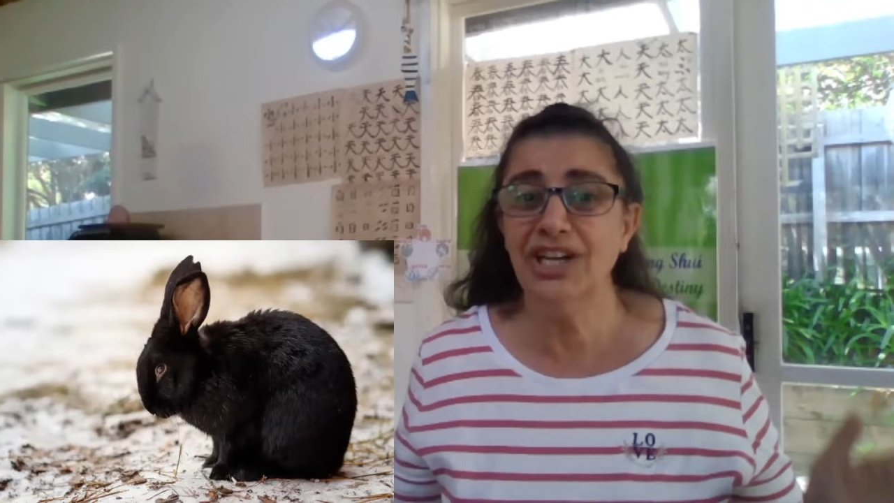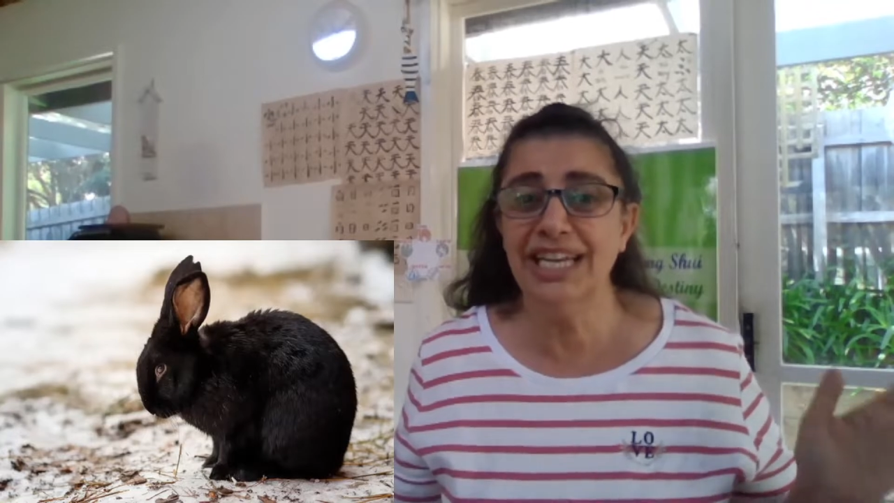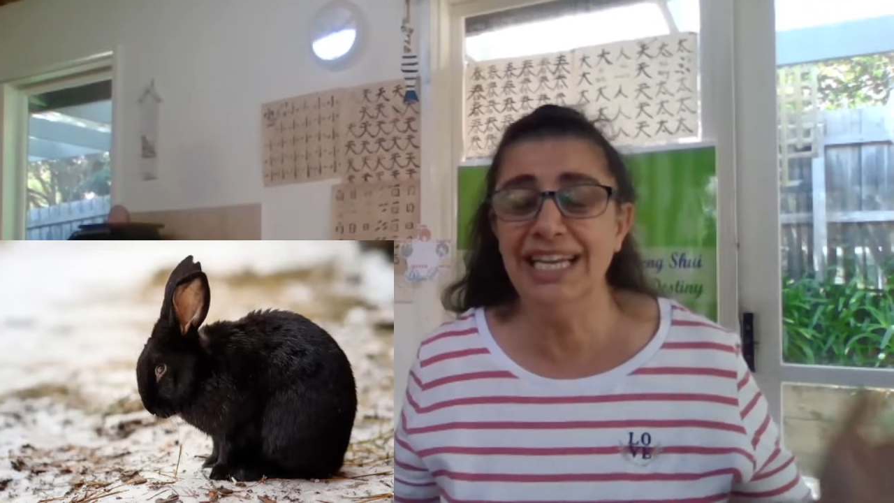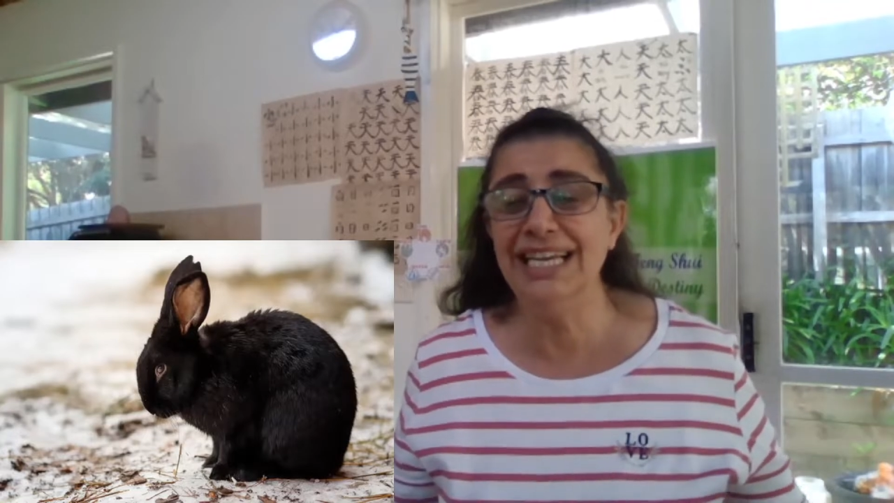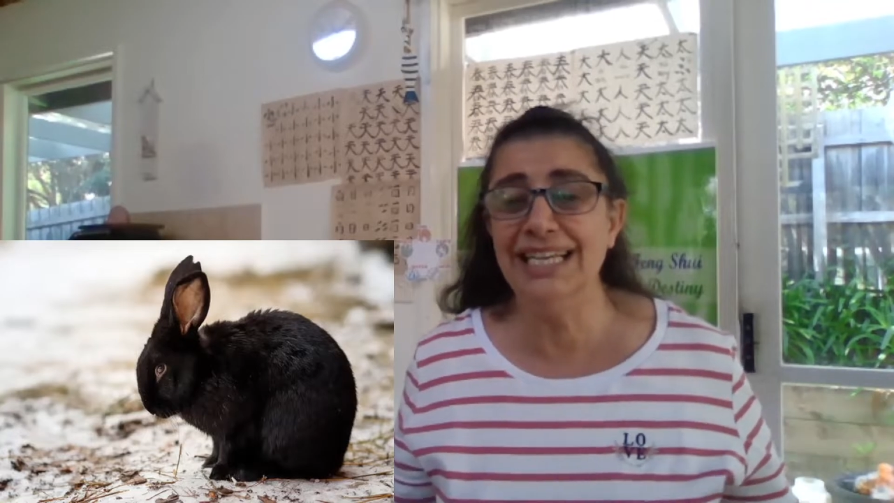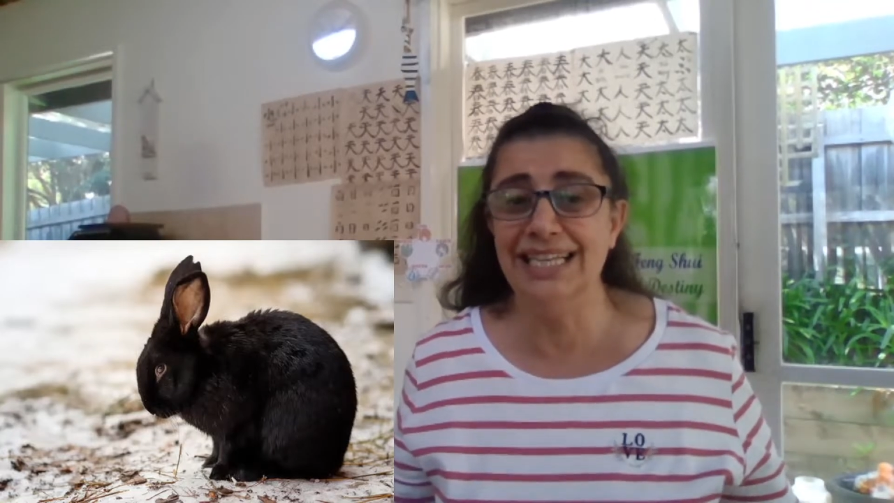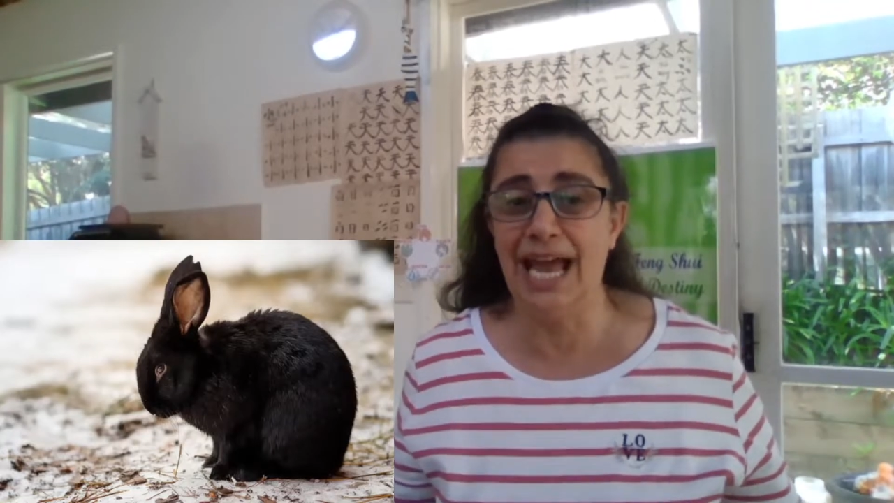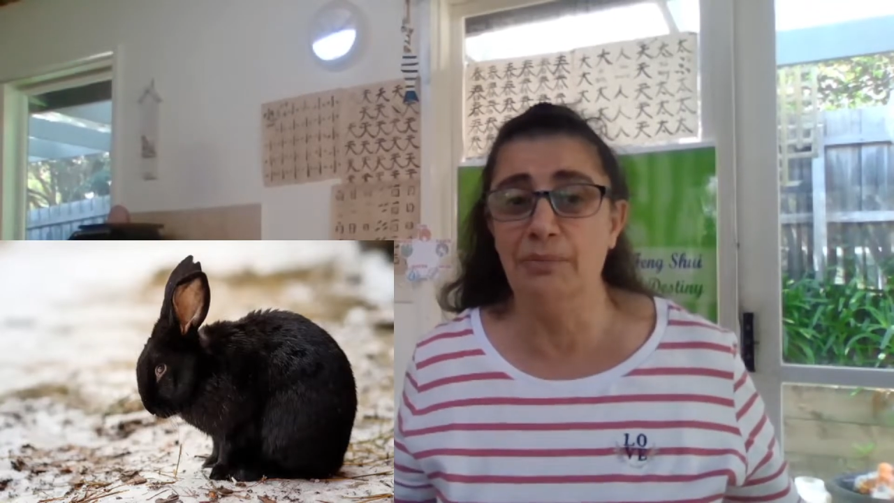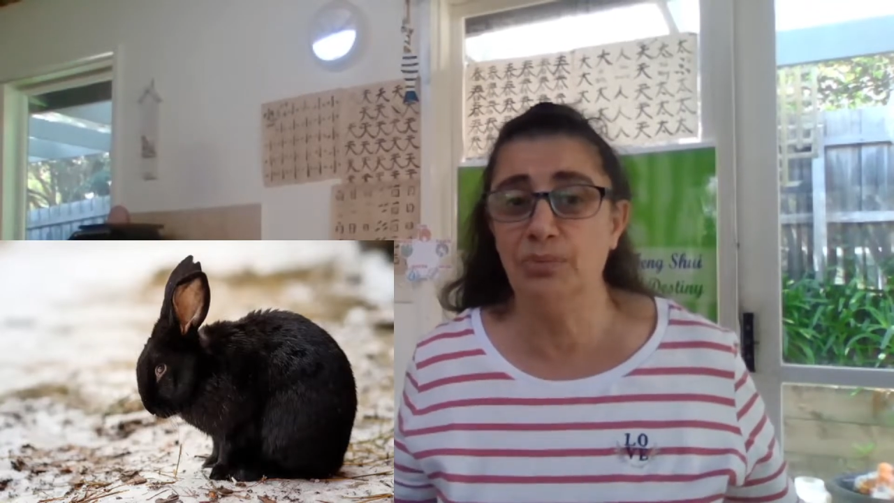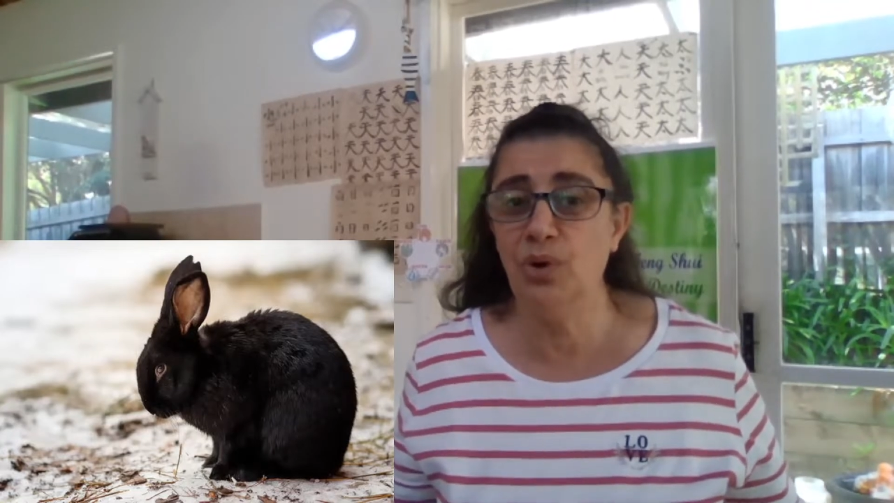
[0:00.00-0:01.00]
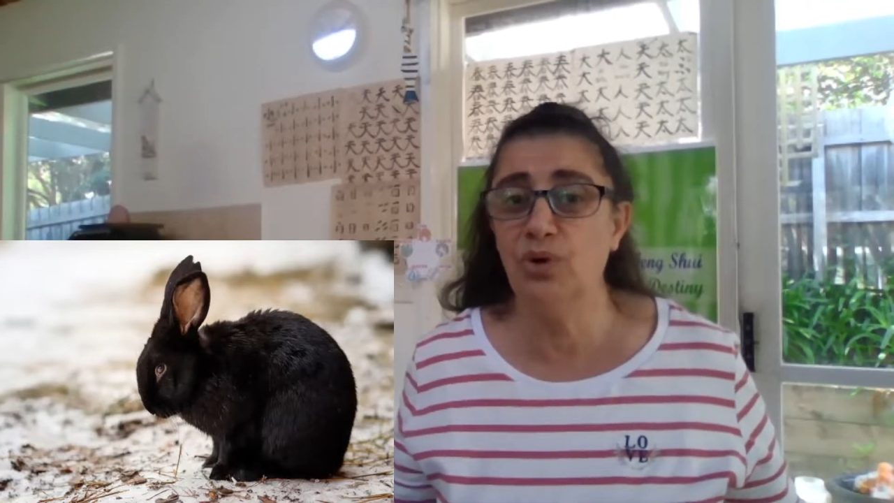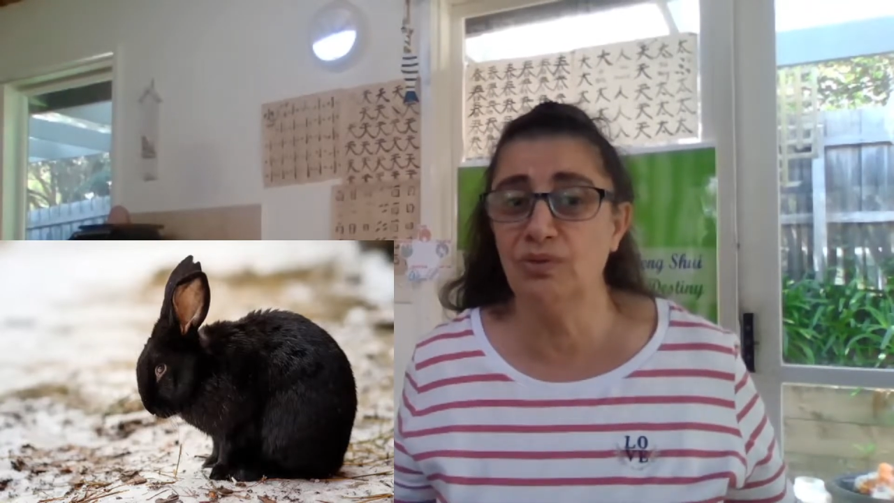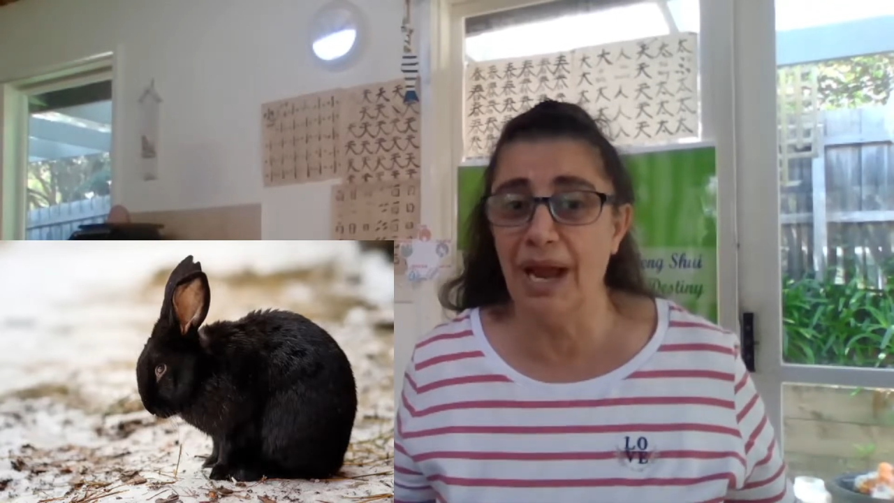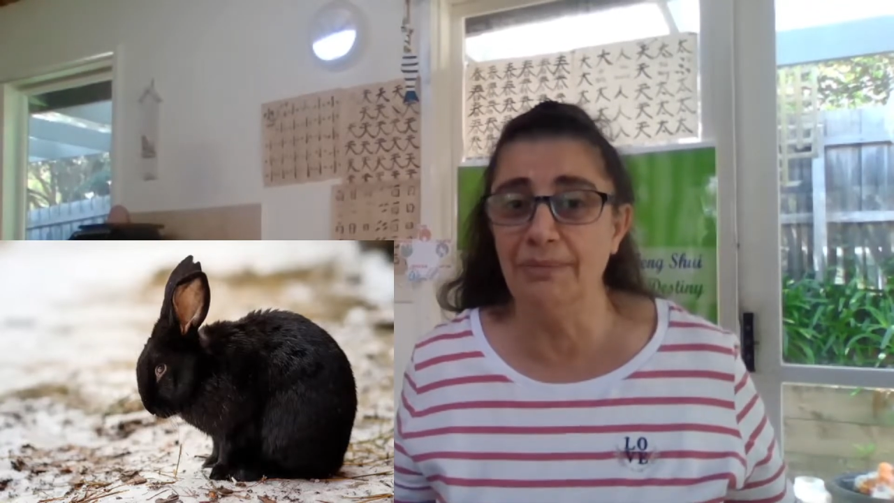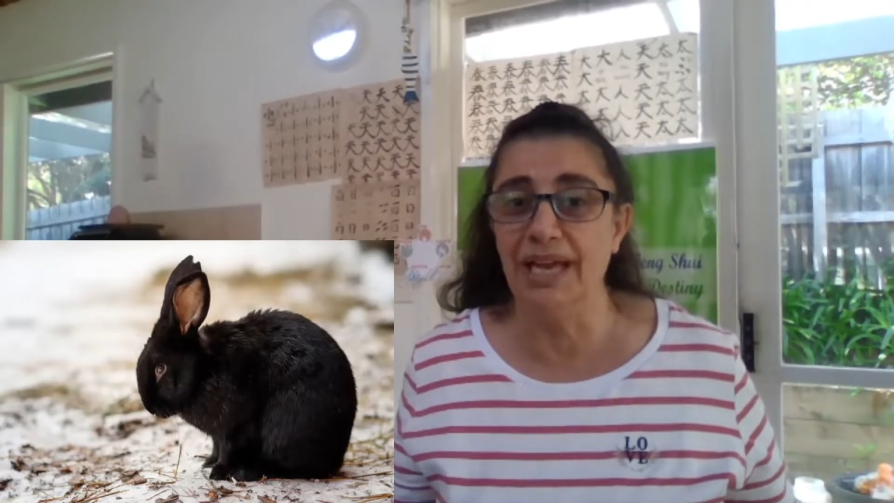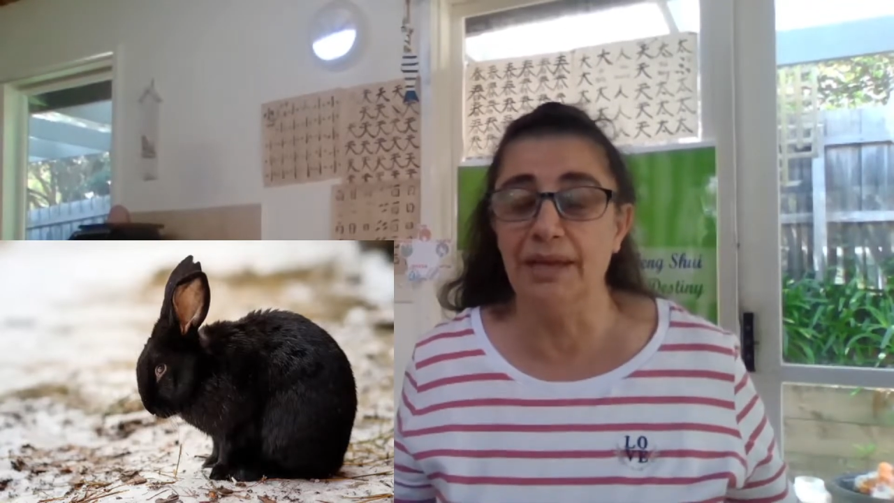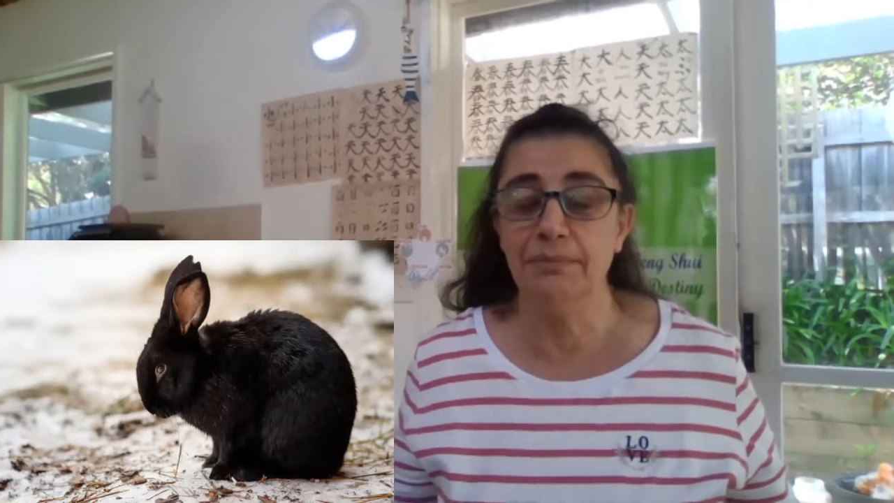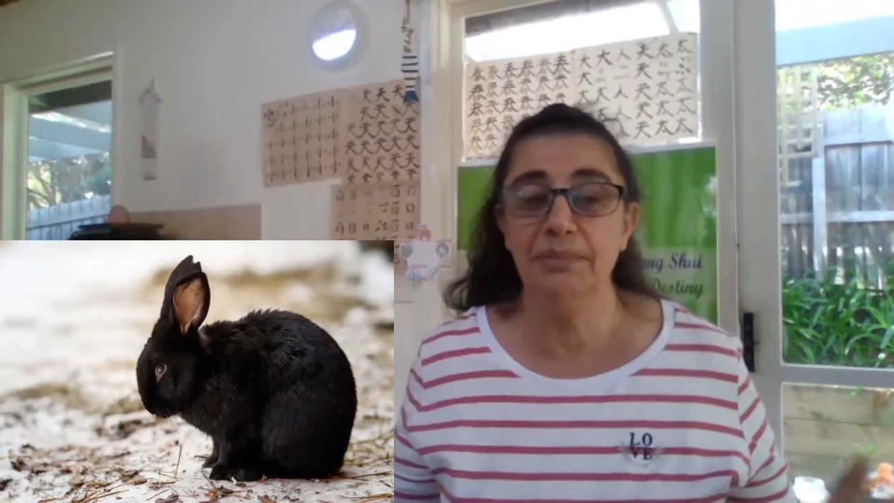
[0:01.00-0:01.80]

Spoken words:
killing that poor rabbit.